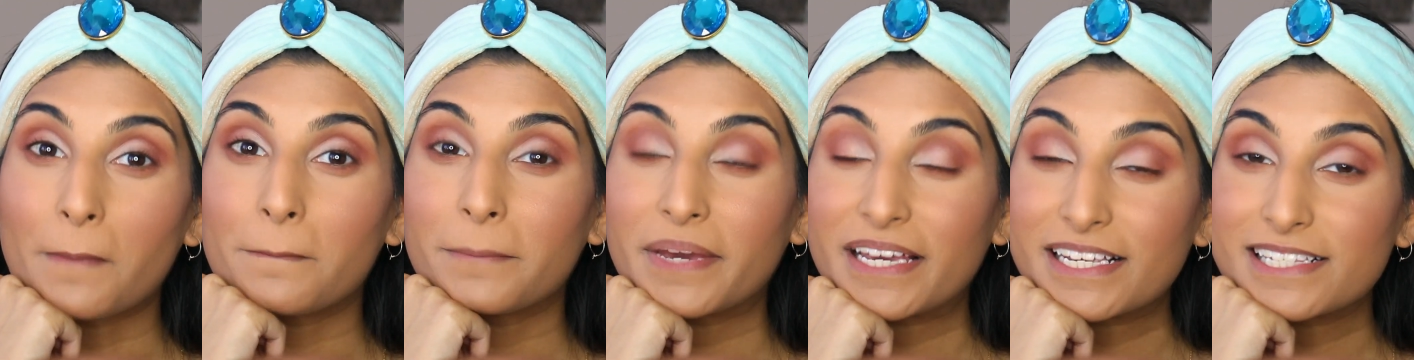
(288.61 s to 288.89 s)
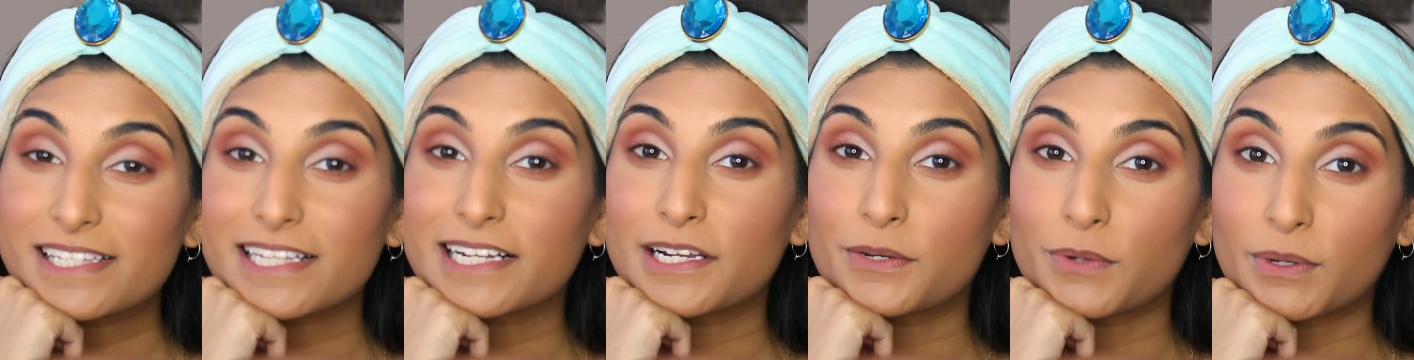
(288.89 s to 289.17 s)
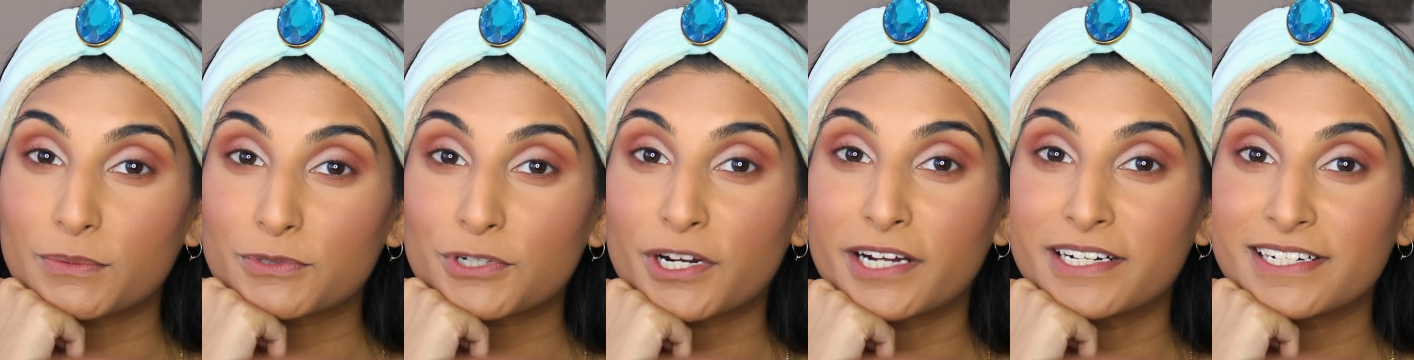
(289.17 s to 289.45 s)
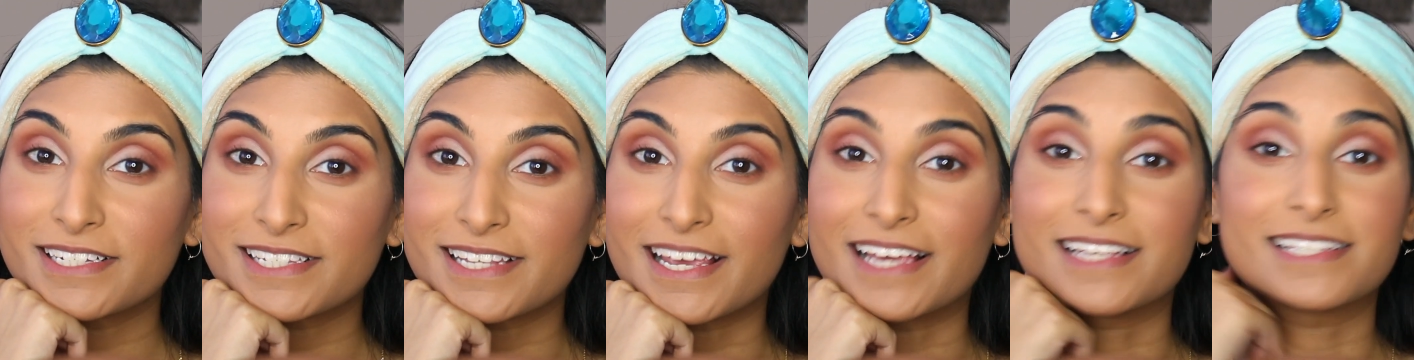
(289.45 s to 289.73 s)
basically what I'm
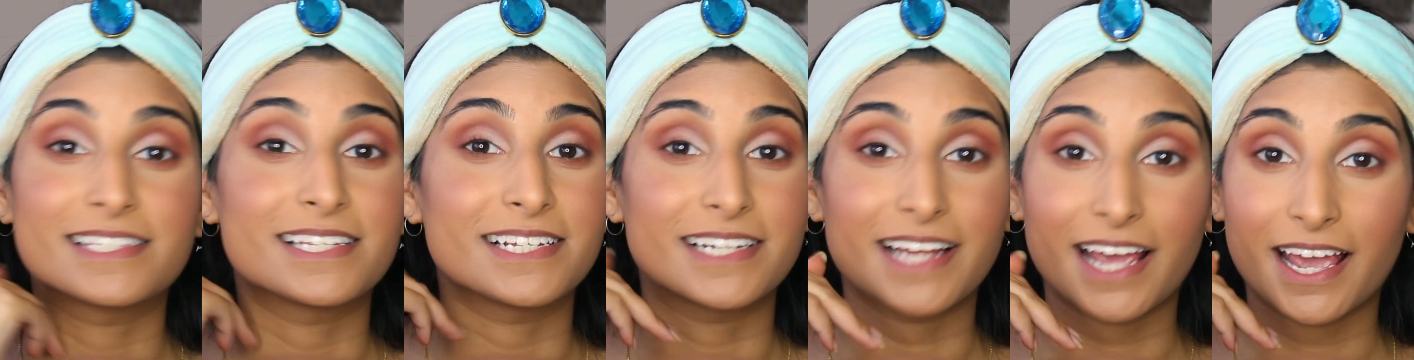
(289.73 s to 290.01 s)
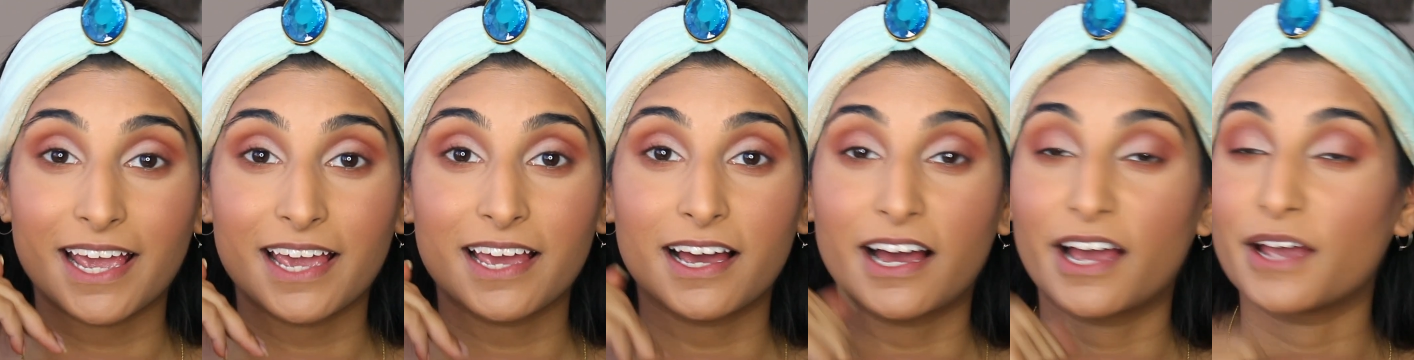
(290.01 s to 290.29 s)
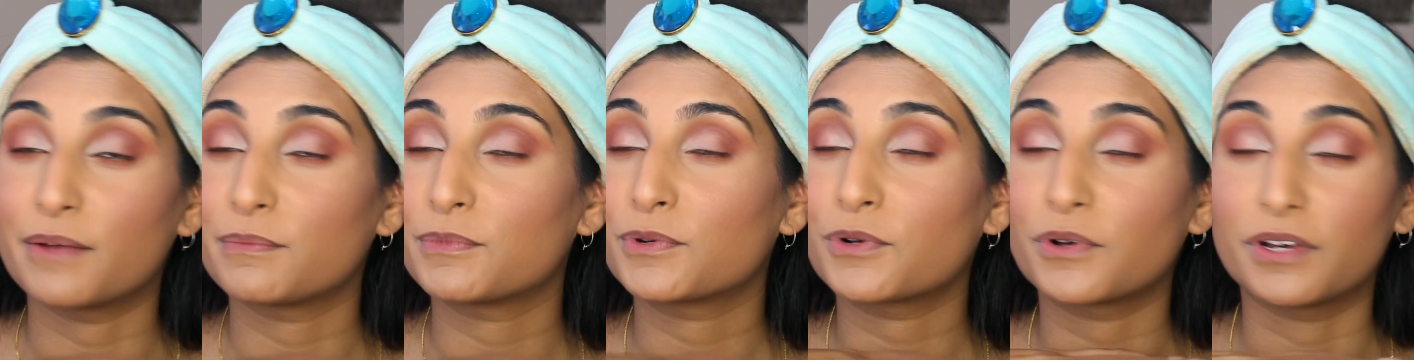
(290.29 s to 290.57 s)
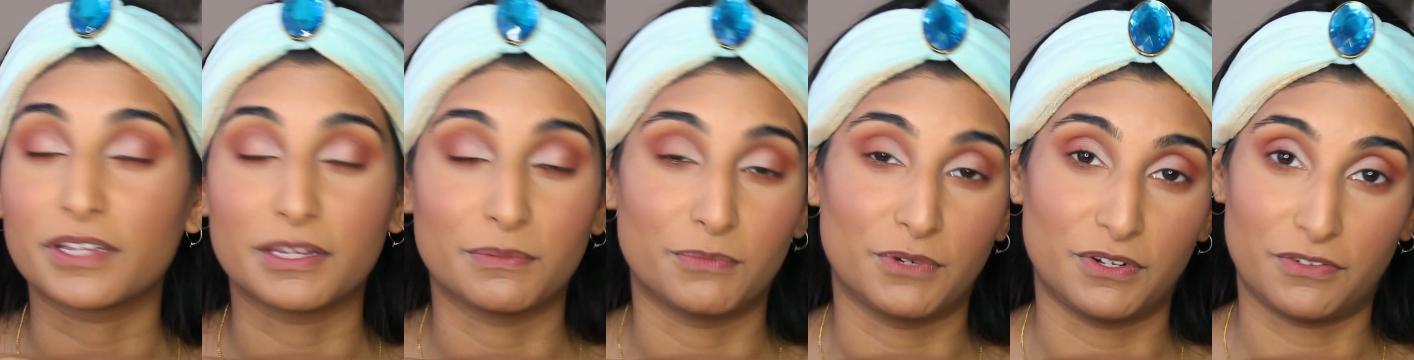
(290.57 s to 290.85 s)
trying to say is today I am
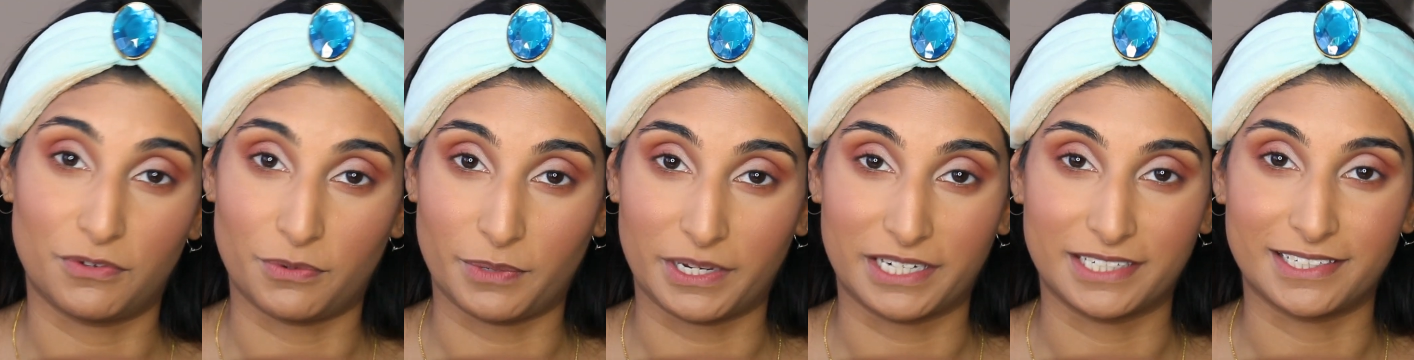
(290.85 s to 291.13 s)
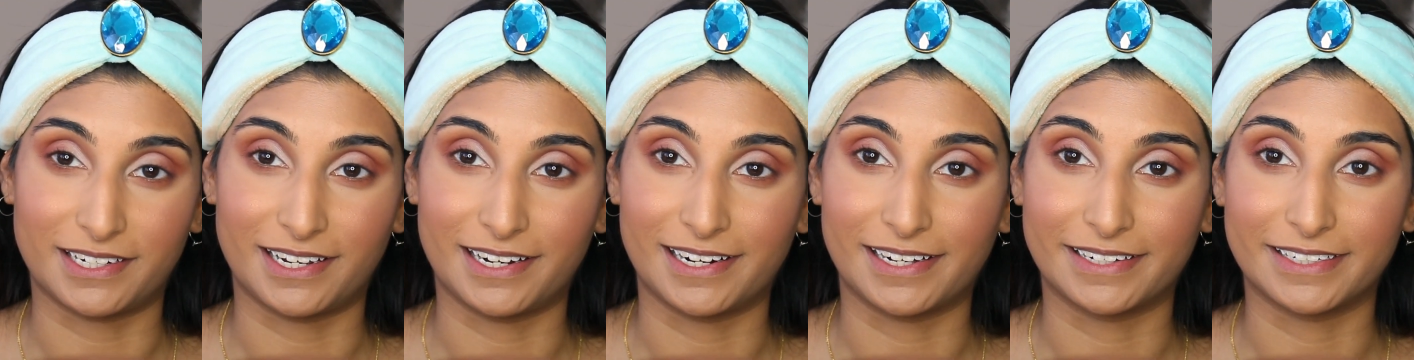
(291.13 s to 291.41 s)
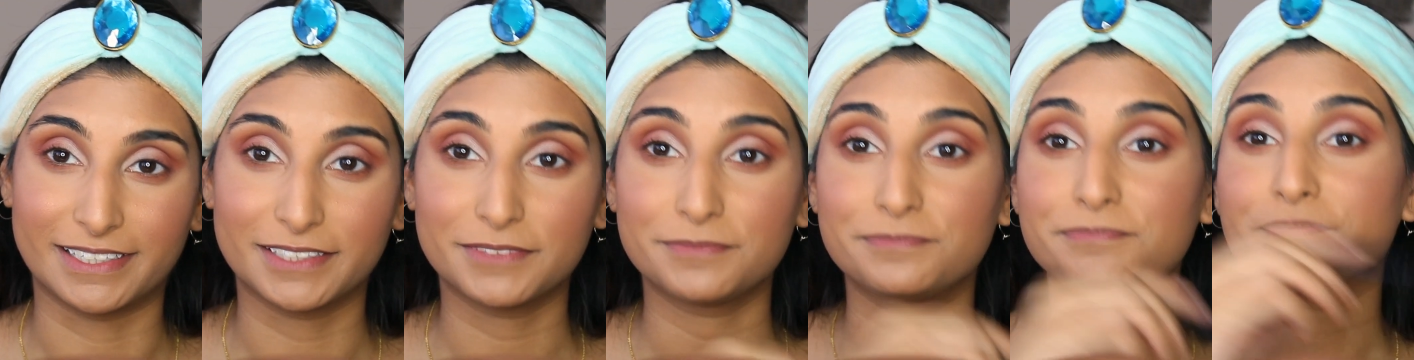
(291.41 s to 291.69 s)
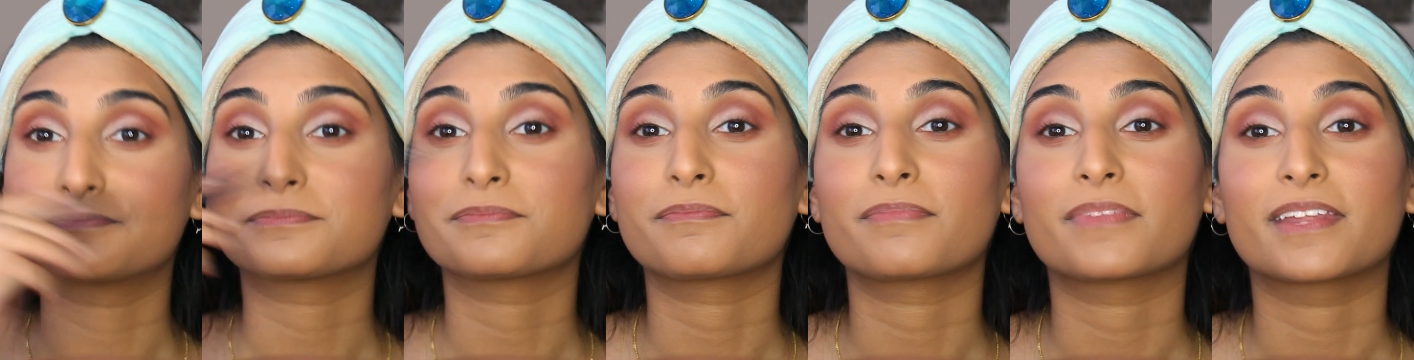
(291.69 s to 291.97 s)
not in the mood for winged eyeliner.
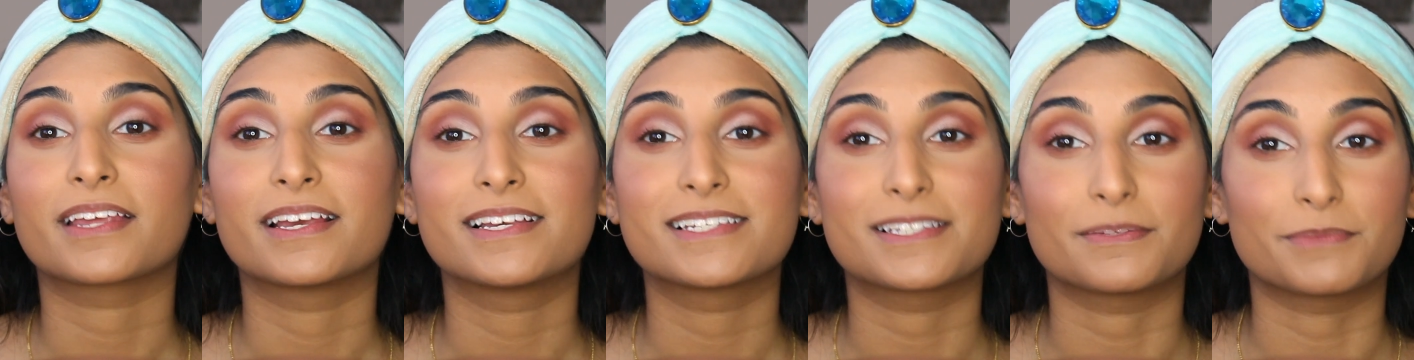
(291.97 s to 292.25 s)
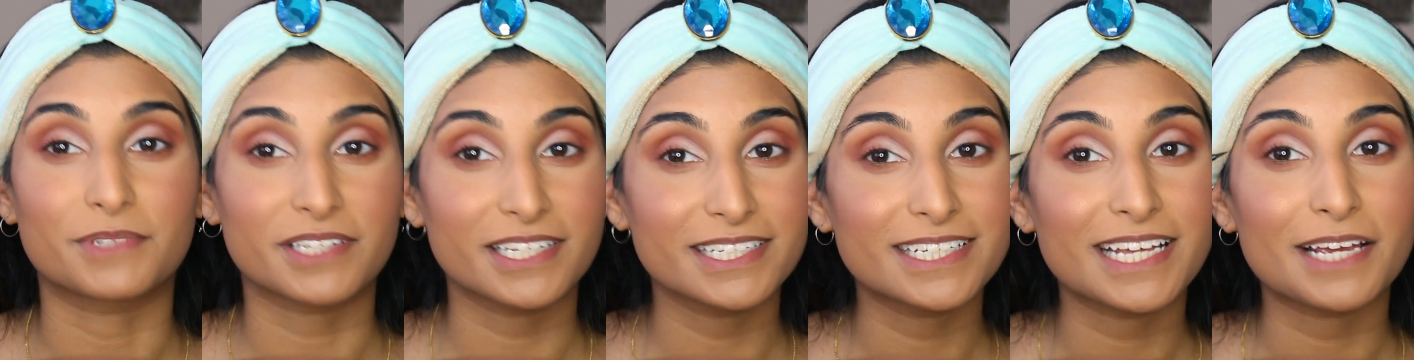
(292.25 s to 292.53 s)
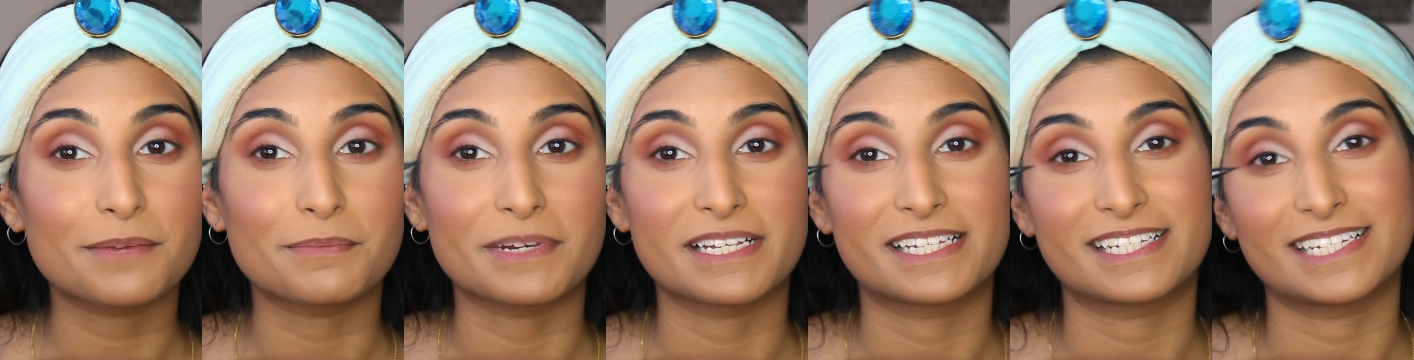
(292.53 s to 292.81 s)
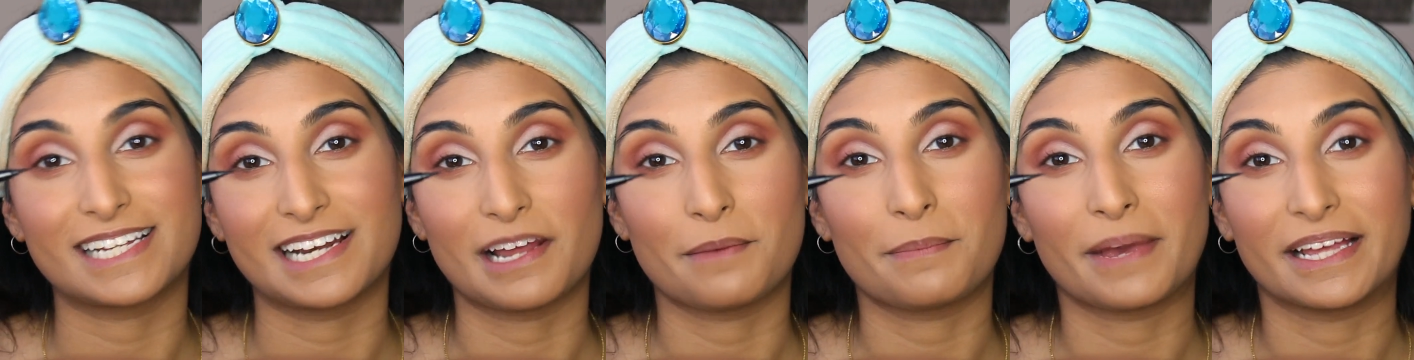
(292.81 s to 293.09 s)
So I'm just going to take my
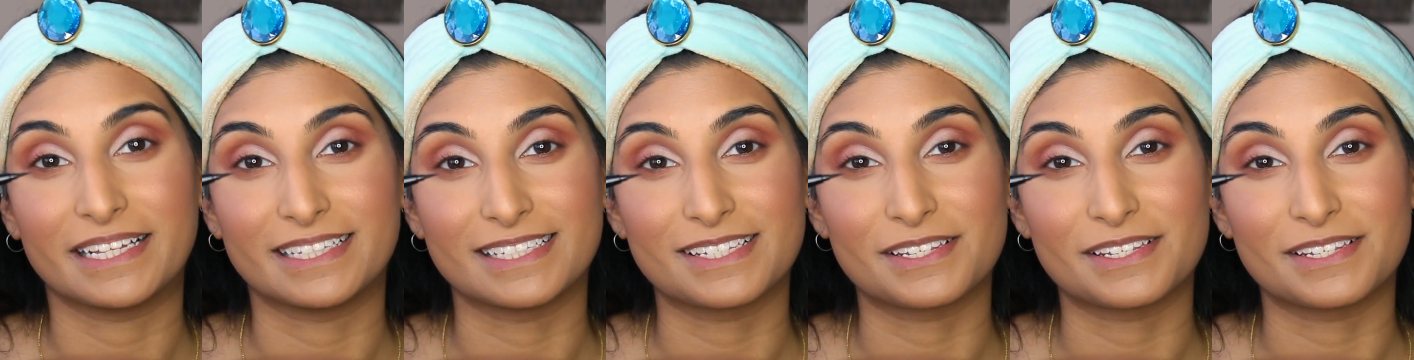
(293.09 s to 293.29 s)
Stila